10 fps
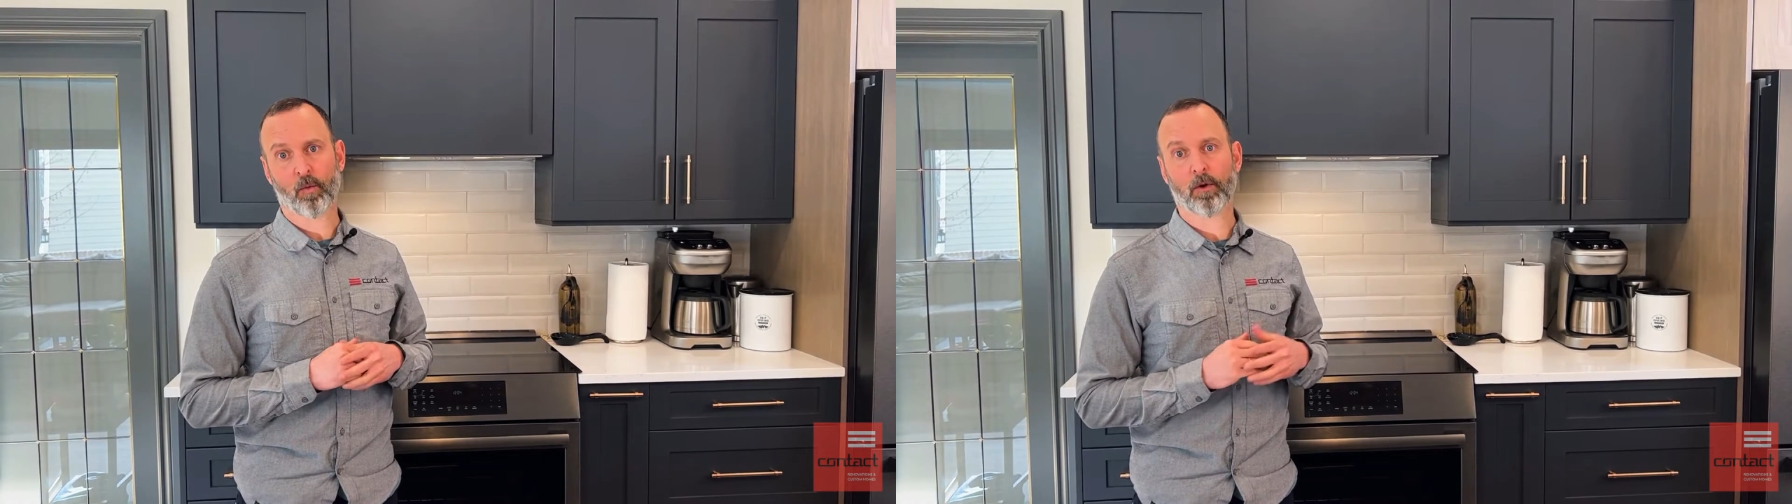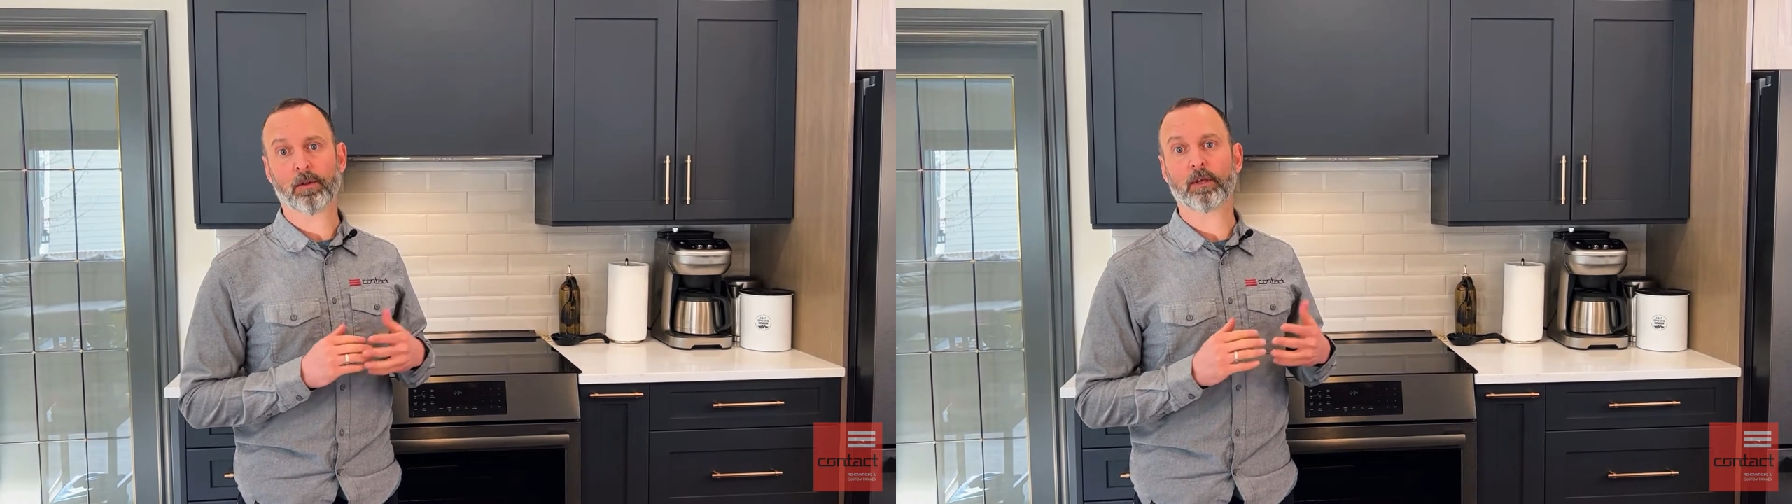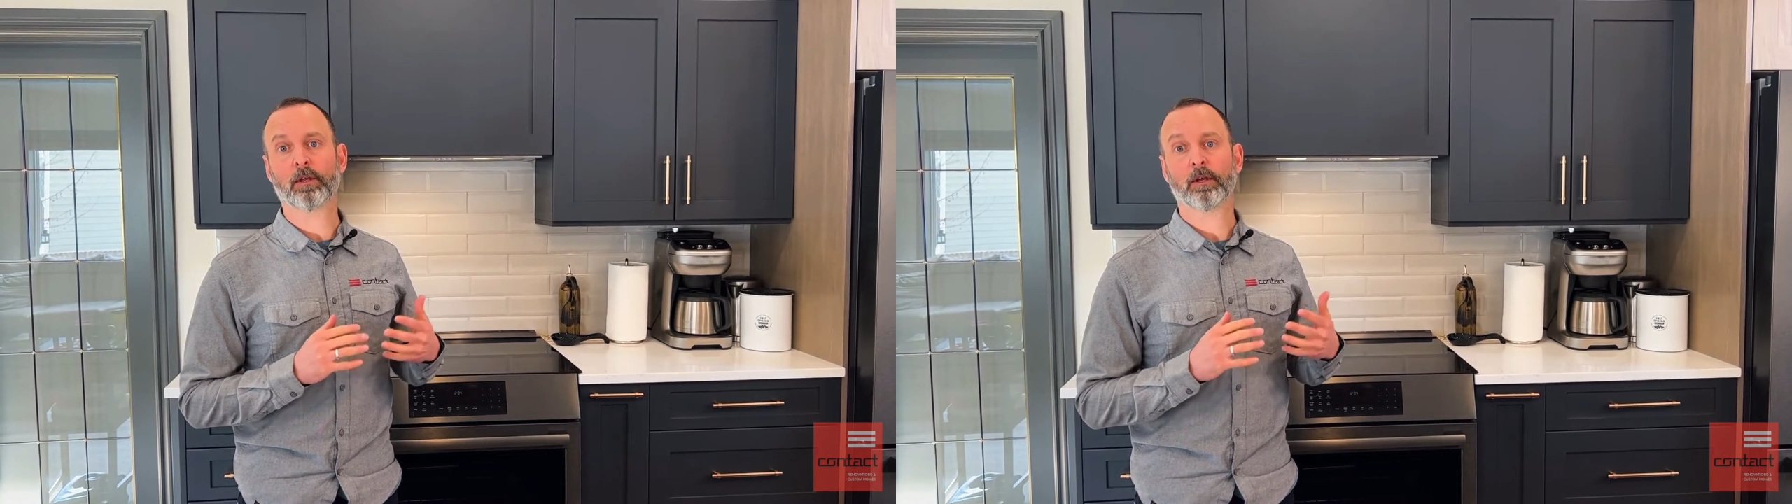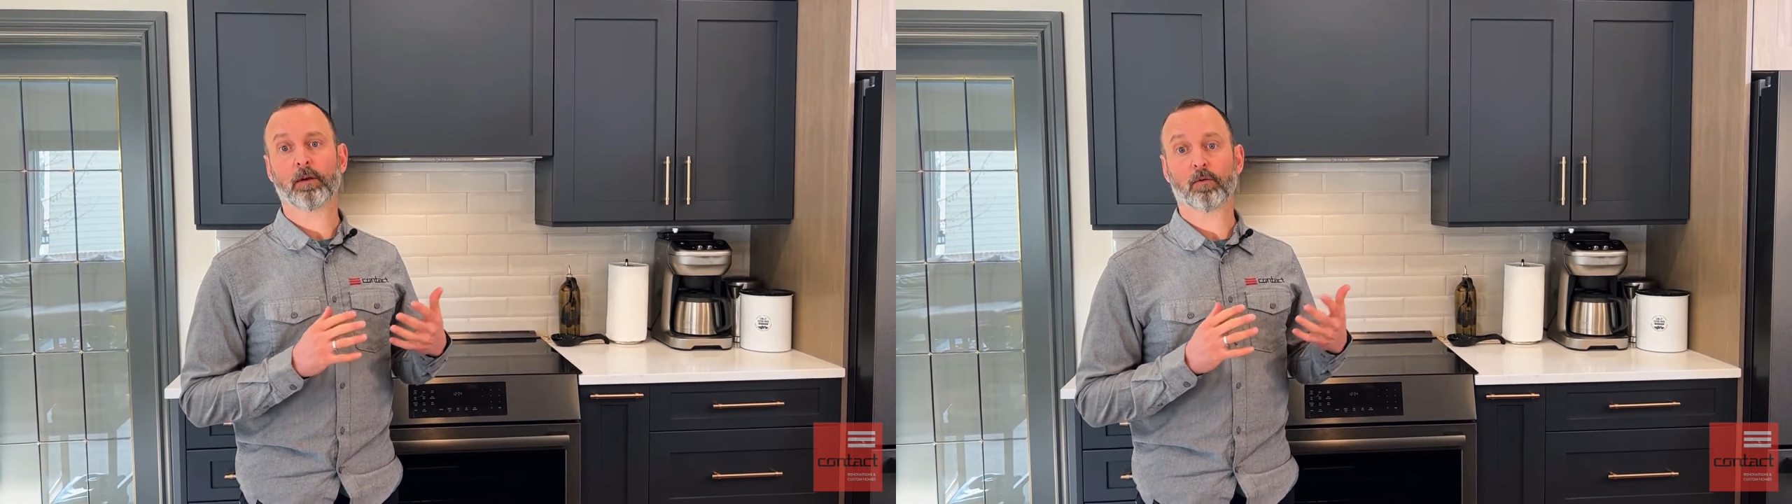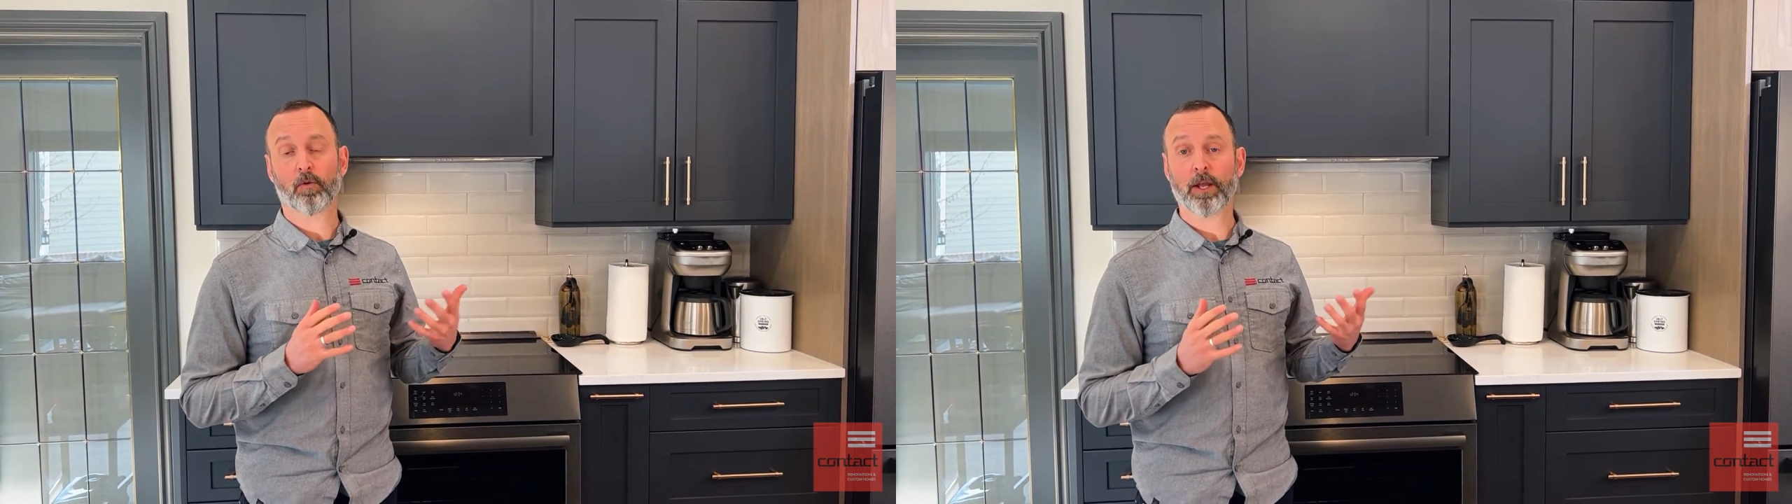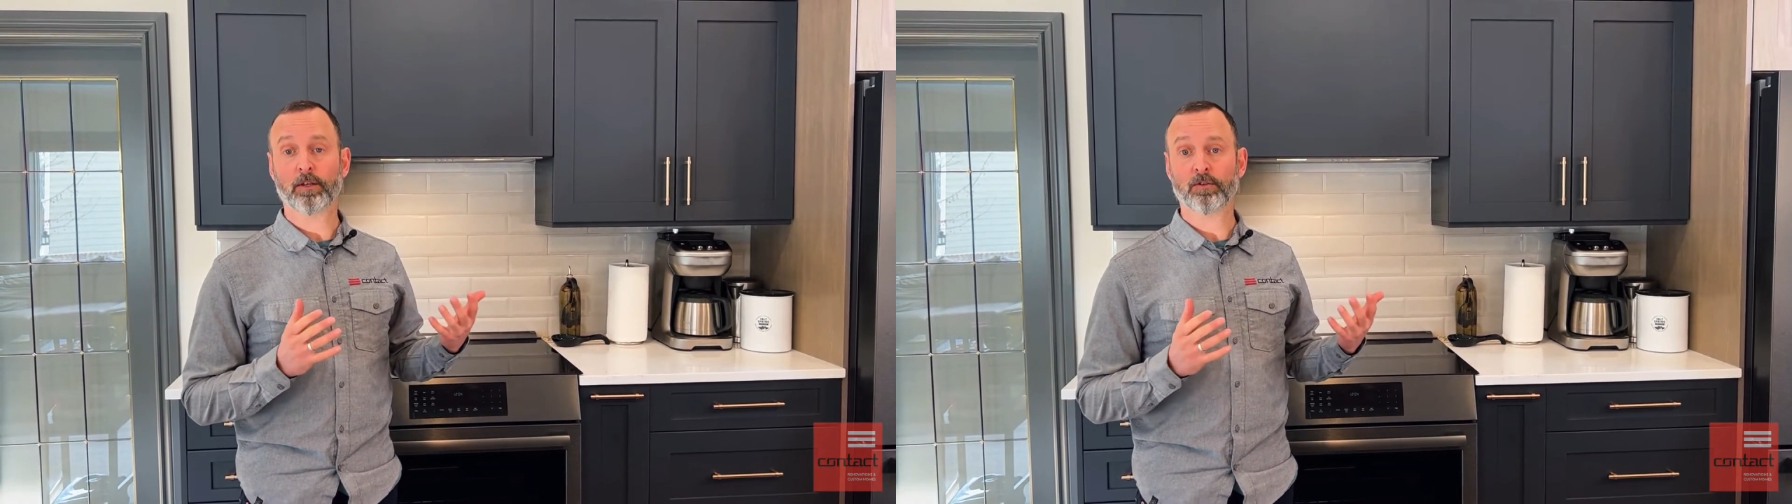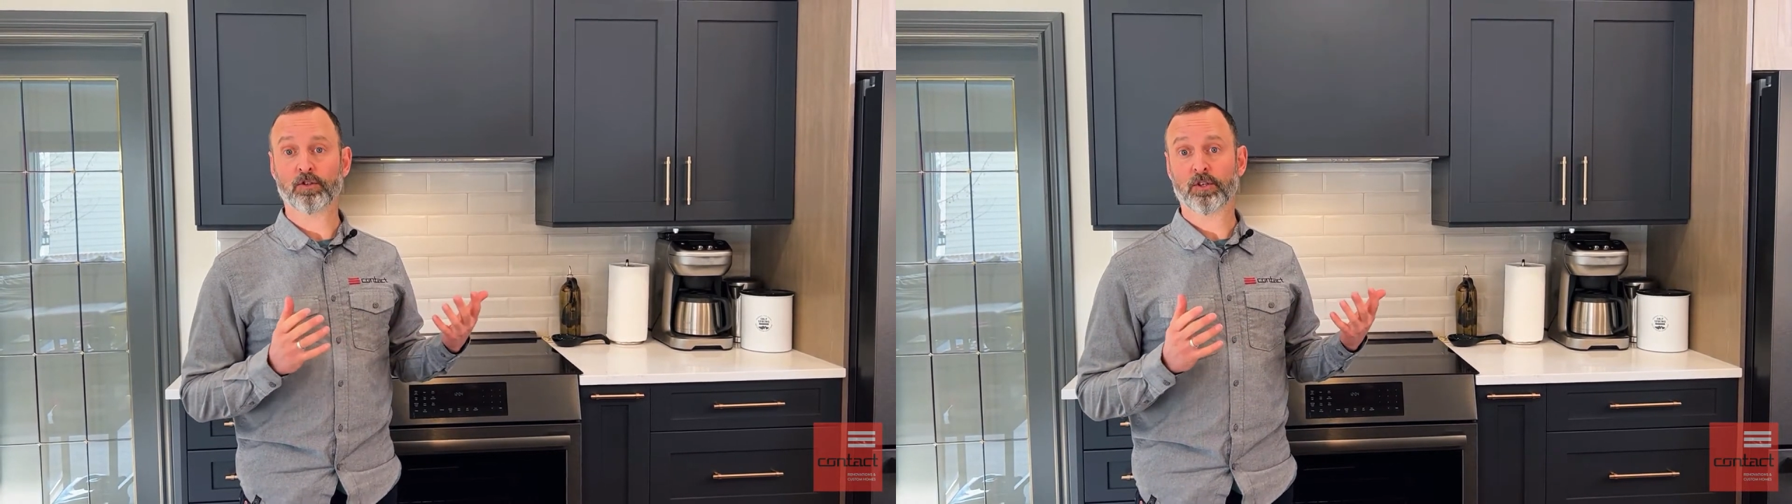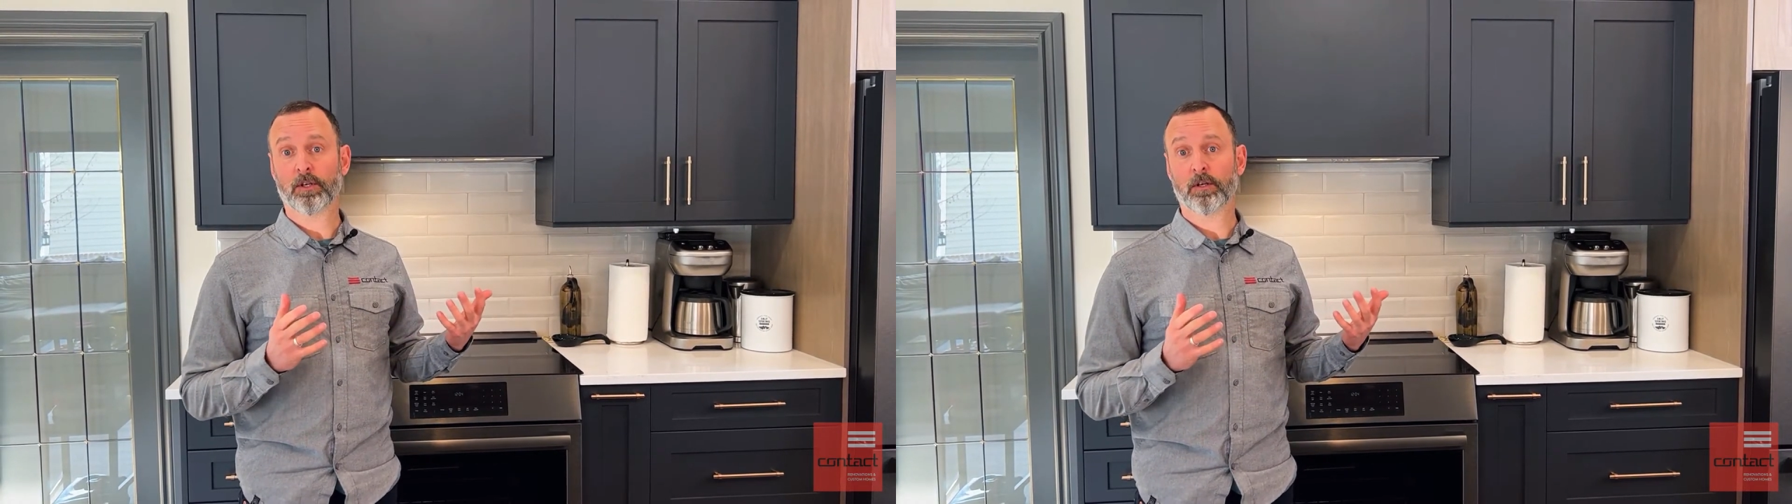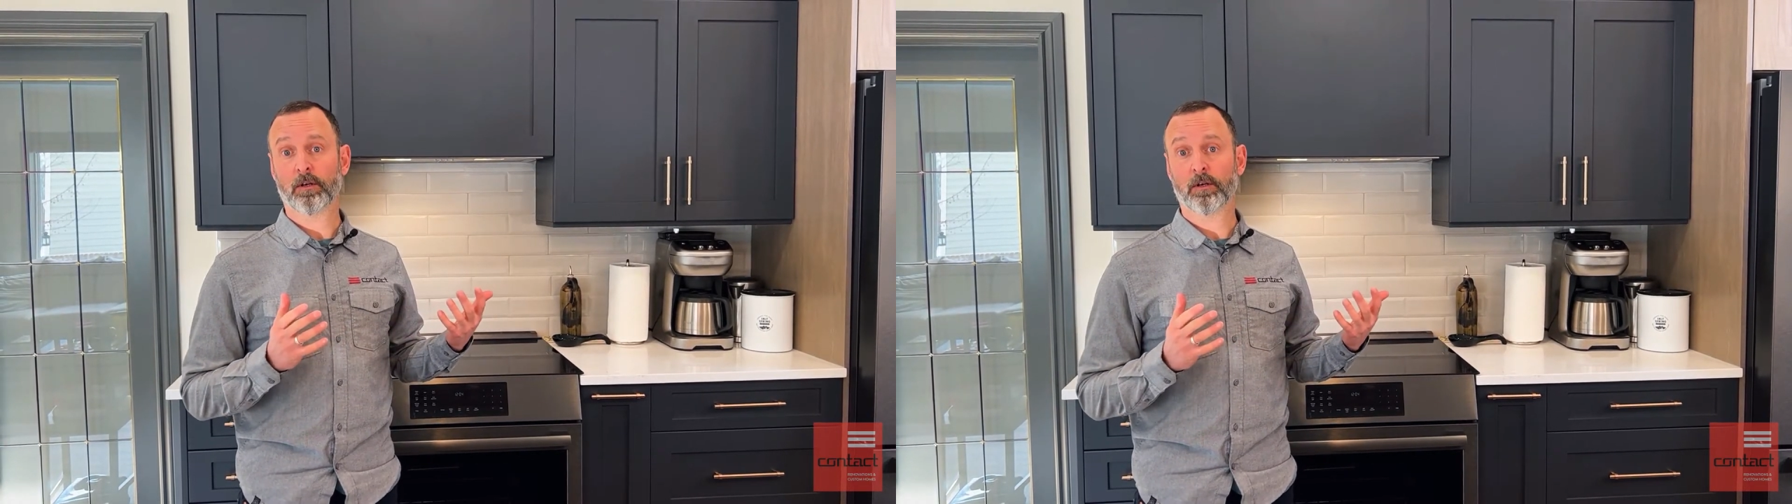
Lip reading: where the range